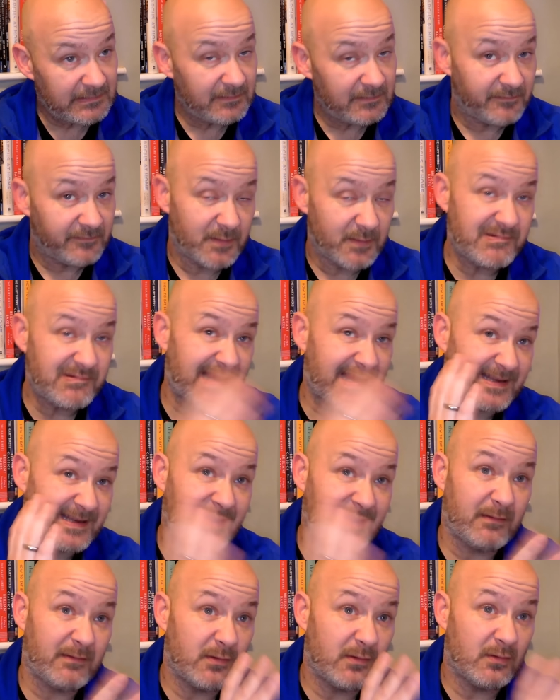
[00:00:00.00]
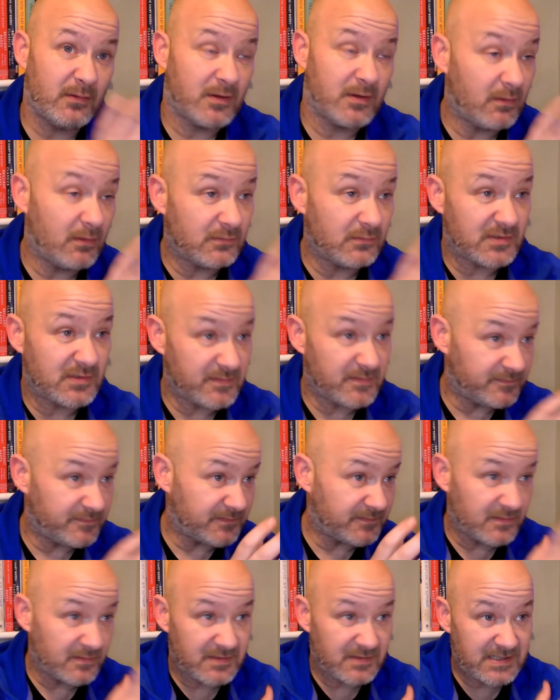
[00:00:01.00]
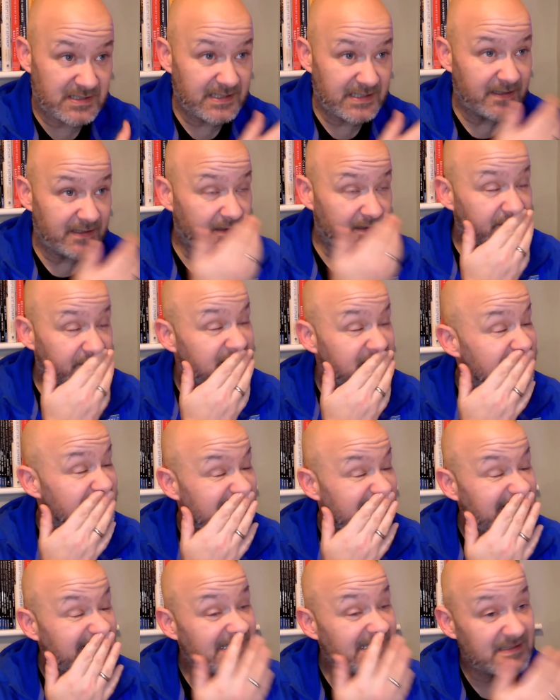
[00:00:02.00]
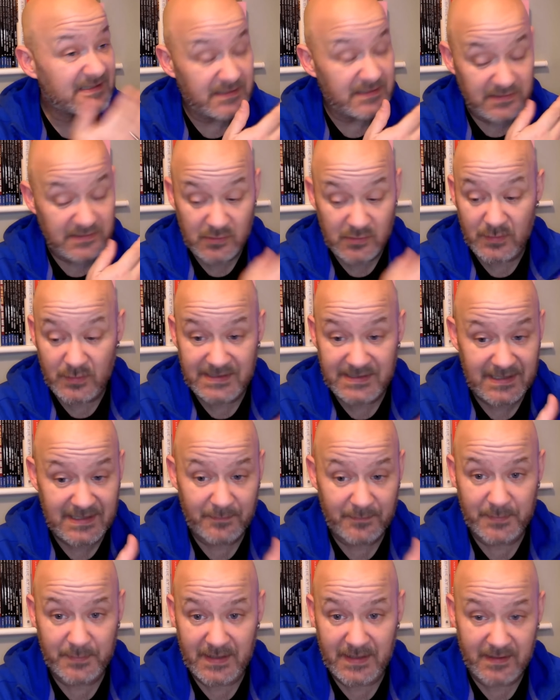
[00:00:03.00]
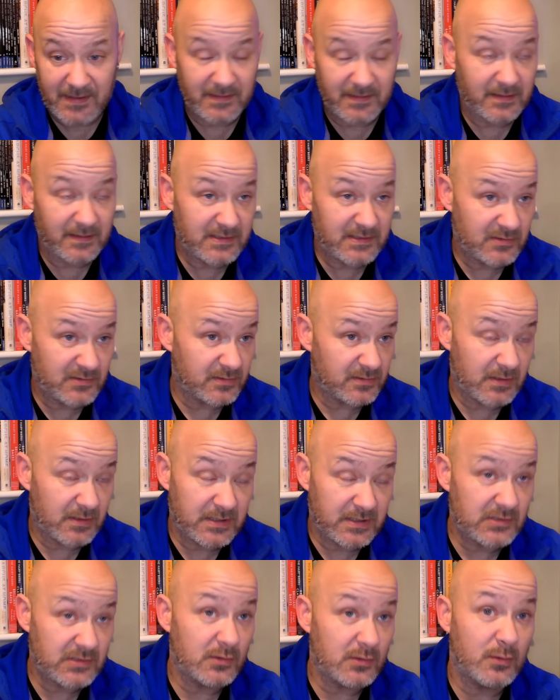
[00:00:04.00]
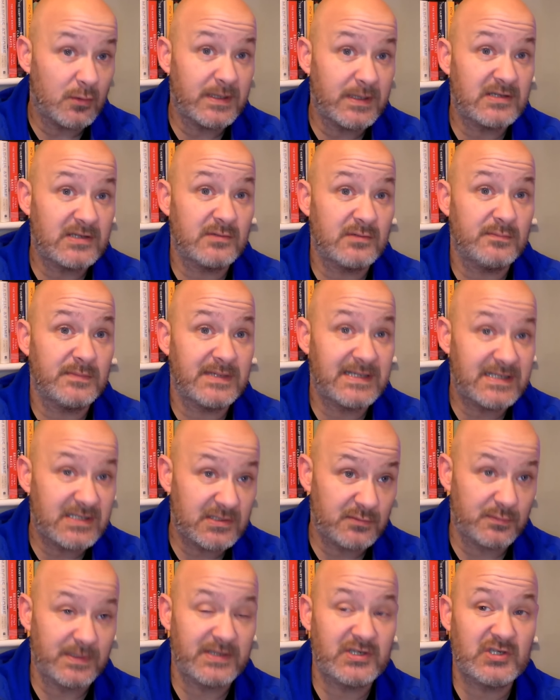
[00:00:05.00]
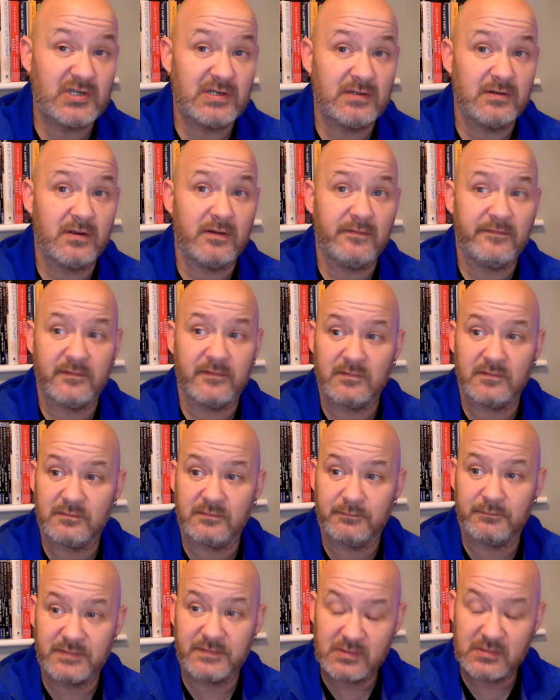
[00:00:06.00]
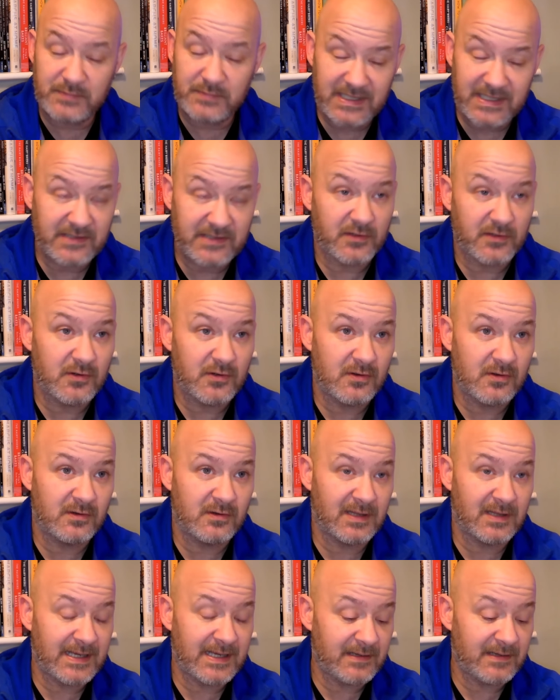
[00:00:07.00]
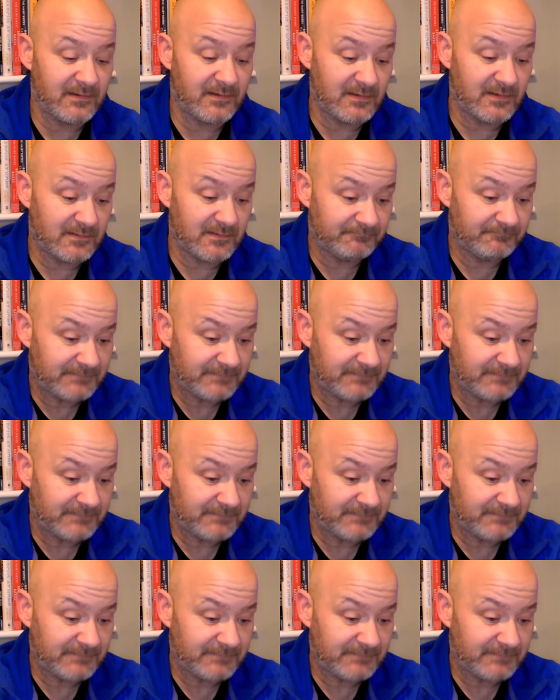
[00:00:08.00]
If you break down all goals we've conceded of a season, there's always that pattern. It's always somebody switching off or somebody dawdling or...